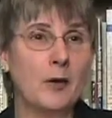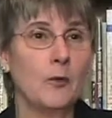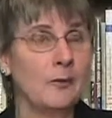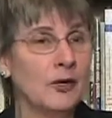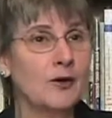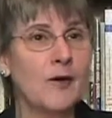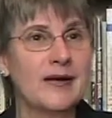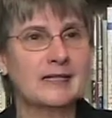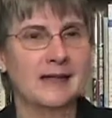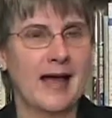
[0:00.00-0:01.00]
Women are
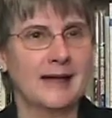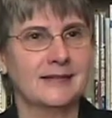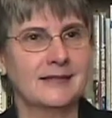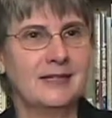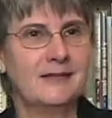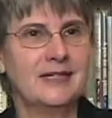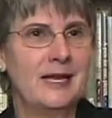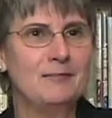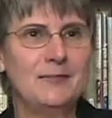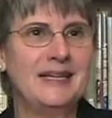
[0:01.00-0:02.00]
always last,
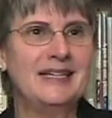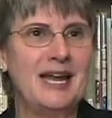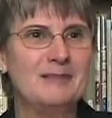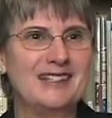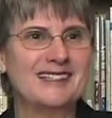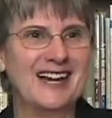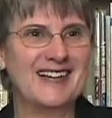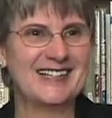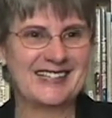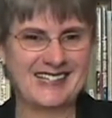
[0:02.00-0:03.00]
even being named as
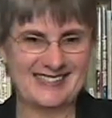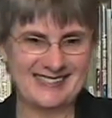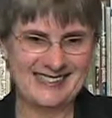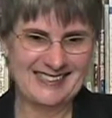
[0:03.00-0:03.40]
heretics.